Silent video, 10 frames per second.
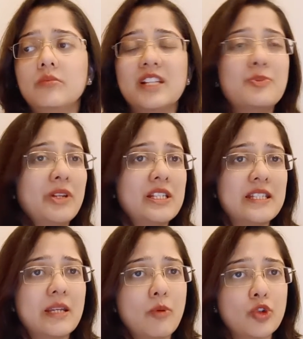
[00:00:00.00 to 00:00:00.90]

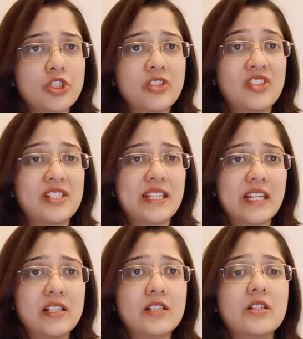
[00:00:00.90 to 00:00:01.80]
Experiencing emotions such as
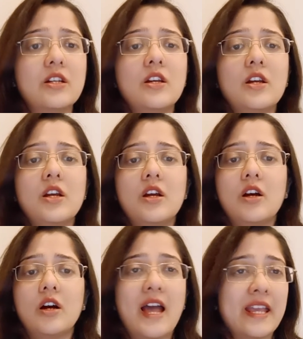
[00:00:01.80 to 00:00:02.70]
guilt,
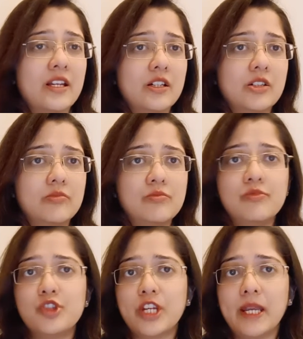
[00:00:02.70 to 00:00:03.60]
anger,
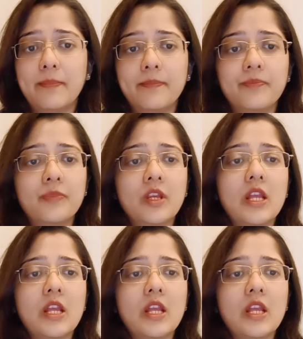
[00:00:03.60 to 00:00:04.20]
shame.